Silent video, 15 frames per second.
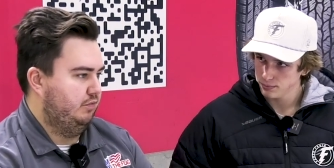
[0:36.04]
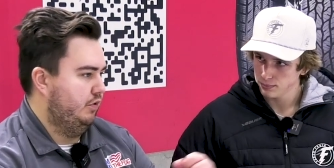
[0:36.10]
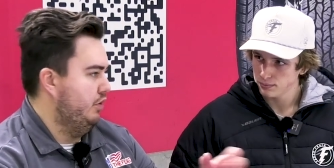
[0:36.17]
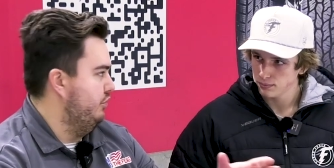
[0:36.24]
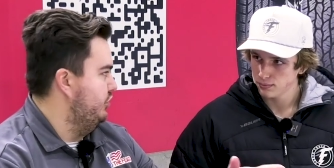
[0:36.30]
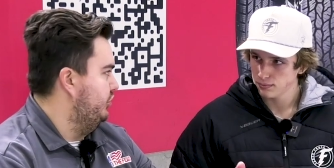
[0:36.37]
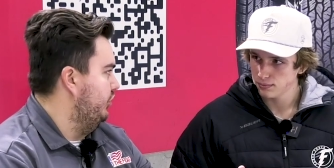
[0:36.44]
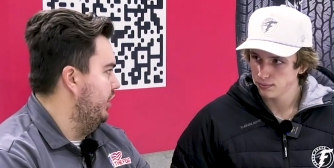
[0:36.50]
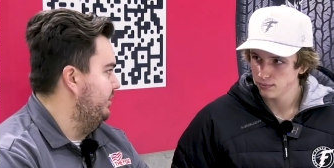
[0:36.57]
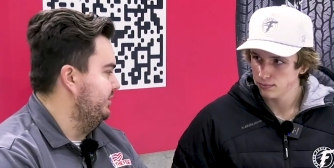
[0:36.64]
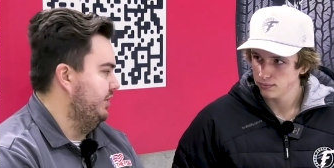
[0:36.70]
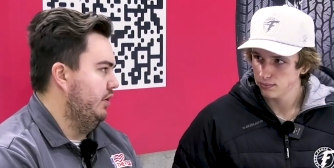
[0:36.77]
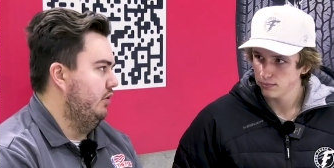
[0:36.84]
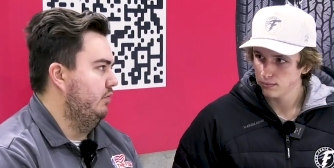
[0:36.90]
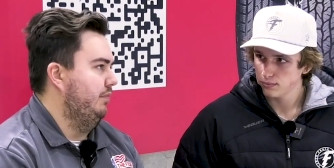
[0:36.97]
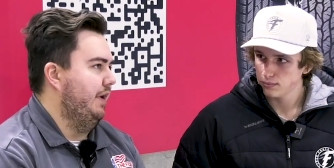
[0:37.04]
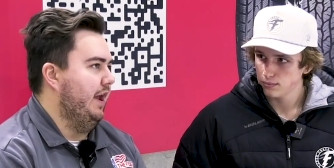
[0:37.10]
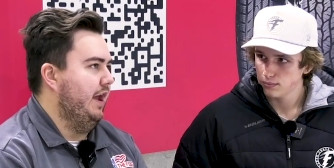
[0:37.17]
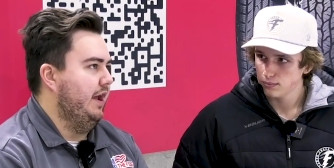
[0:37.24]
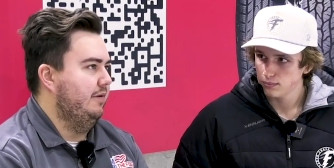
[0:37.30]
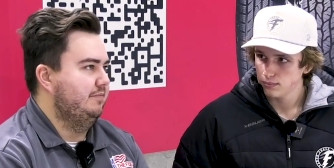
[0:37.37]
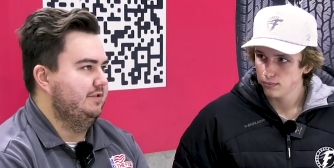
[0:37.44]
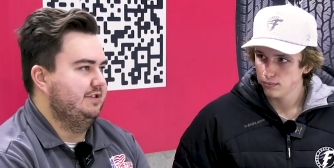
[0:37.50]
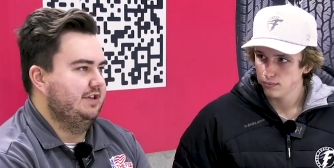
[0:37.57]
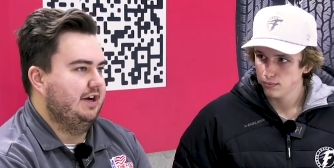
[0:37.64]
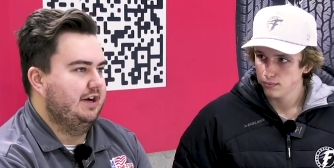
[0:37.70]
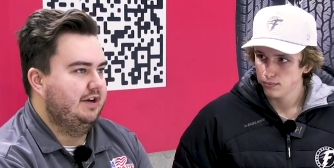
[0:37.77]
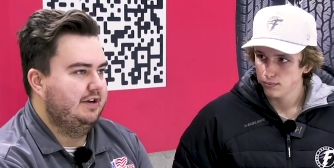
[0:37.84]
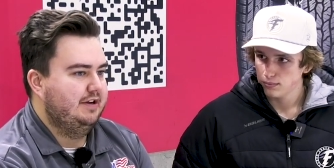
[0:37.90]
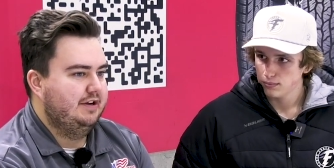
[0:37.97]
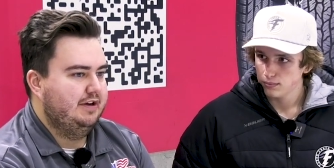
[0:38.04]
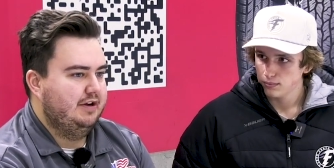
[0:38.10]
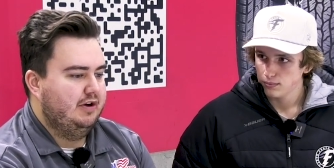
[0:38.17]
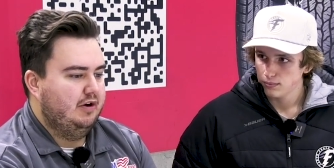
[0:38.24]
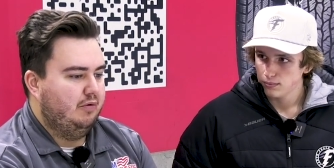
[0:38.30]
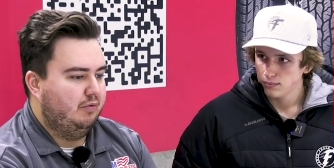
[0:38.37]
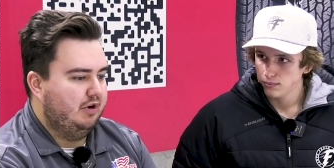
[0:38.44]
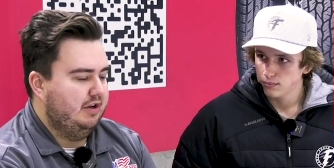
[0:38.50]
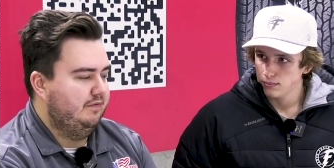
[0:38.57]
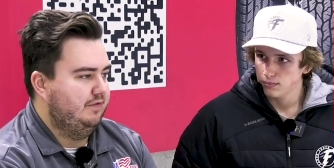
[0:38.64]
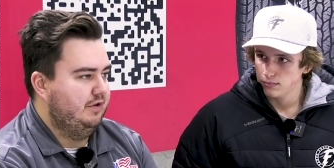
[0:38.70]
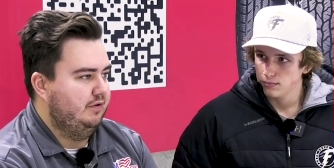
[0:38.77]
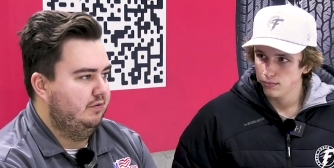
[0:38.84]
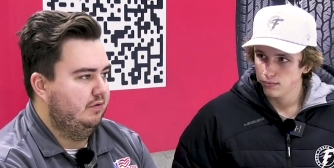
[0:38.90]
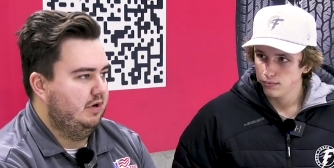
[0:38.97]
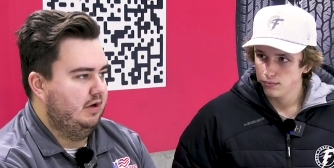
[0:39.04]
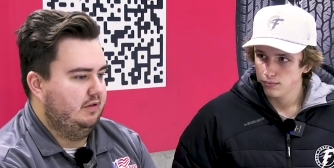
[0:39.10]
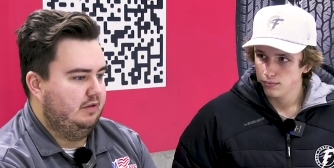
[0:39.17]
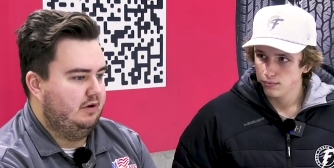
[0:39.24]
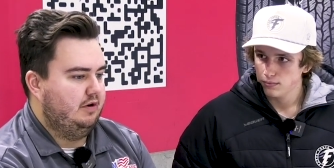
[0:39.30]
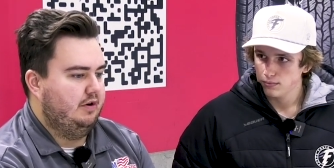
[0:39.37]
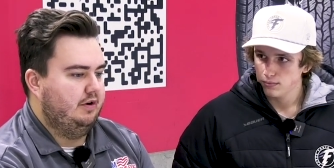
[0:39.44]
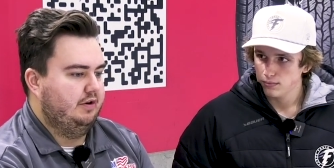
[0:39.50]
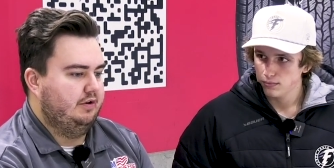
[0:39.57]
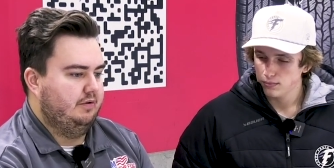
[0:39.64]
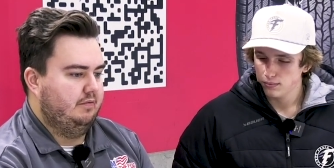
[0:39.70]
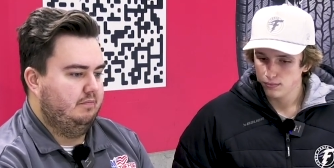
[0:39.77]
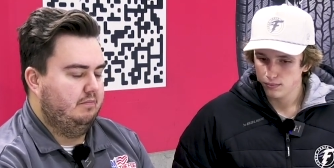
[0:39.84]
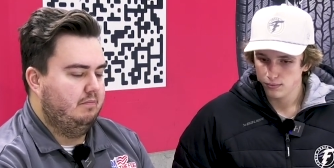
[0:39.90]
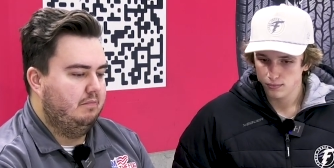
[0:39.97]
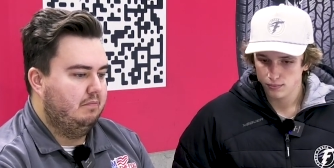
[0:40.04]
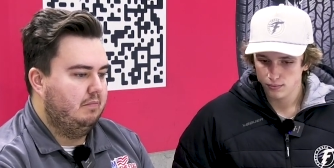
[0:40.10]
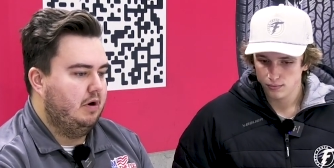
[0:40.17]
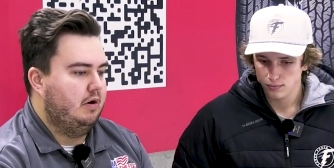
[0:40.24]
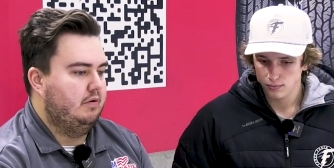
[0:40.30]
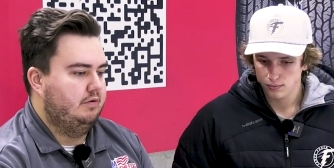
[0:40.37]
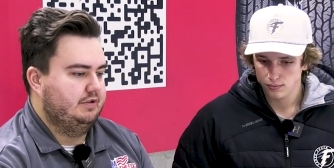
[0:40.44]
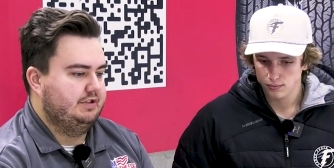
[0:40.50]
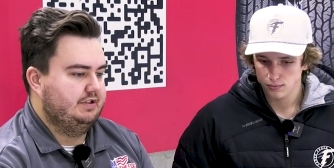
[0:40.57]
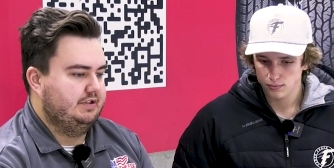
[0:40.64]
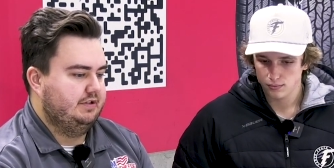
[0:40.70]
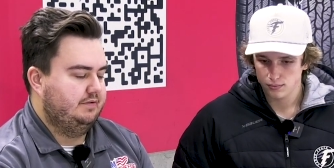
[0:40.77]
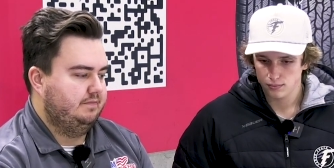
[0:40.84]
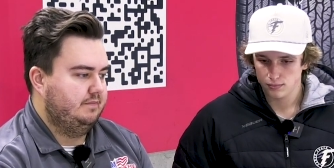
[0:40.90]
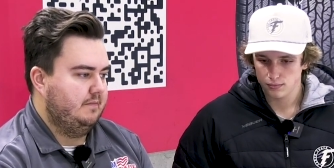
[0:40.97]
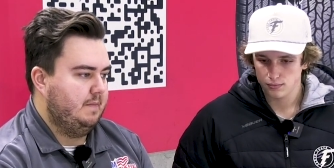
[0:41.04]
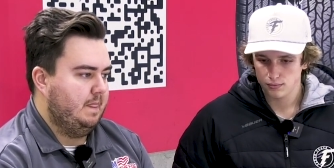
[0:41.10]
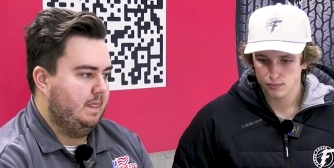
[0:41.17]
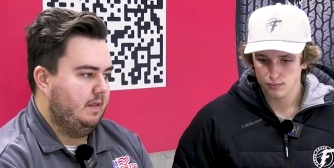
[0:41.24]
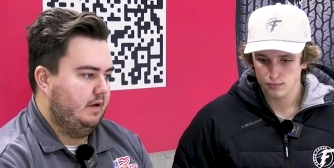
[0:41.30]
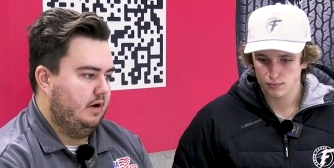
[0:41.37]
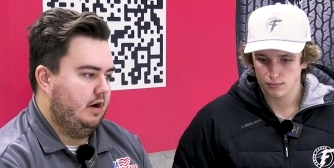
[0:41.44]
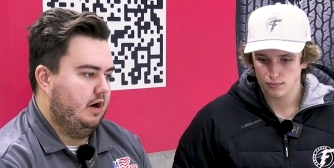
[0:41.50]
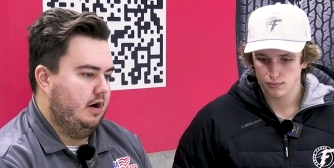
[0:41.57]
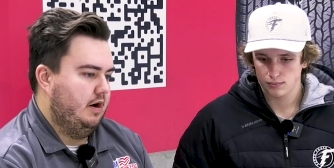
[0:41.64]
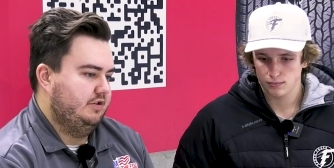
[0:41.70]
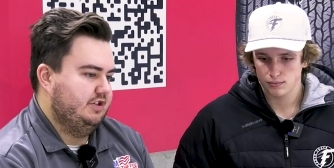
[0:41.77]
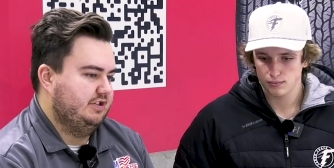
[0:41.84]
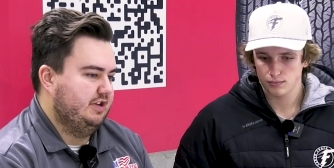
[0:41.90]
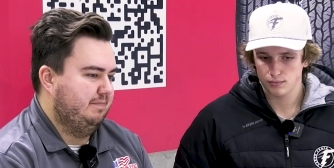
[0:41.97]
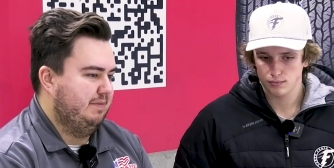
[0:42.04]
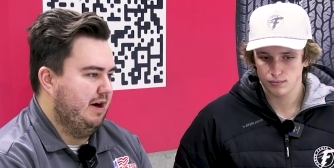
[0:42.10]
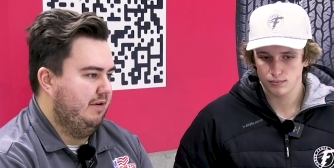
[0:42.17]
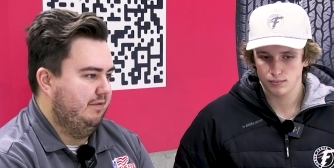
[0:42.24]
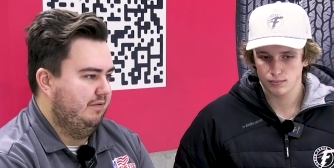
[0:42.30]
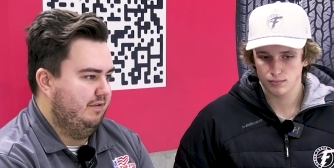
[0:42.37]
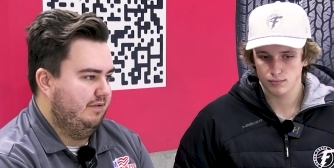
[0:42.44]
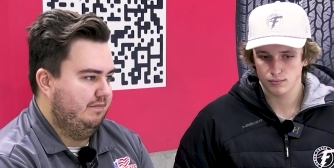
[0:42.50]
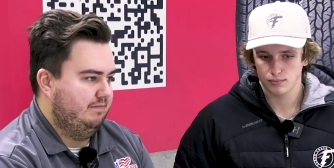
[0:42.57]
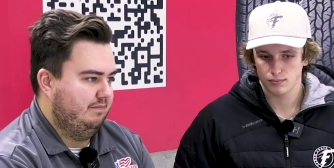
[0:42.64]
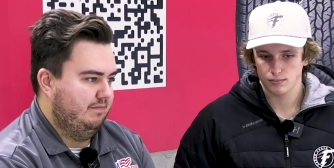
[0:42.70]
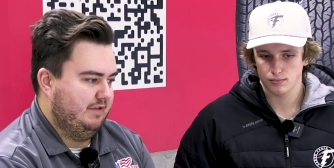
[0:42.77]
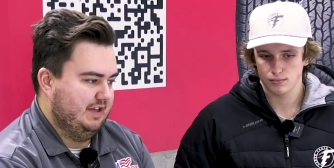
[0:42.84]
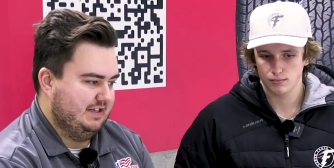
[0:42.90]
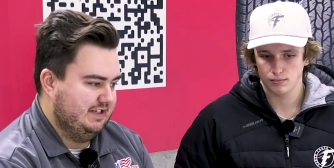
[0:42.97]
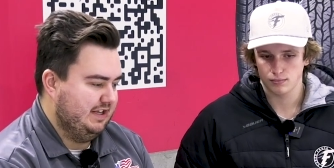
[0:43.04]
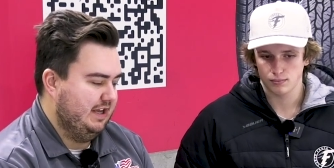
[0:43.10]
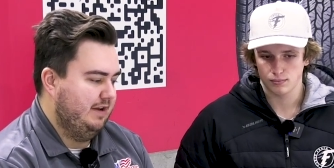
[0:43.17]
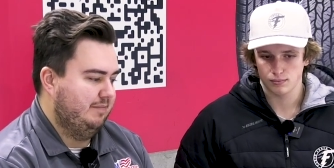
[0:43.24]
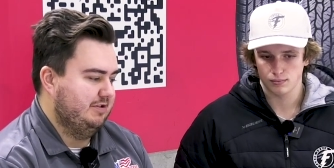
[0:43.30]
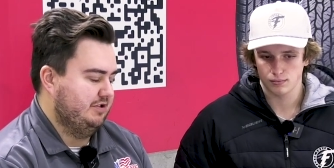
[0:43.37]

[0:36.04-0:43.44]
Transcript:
Speaker 1: road trips, home games. Uh, what have you uh, learned most uh, just about the team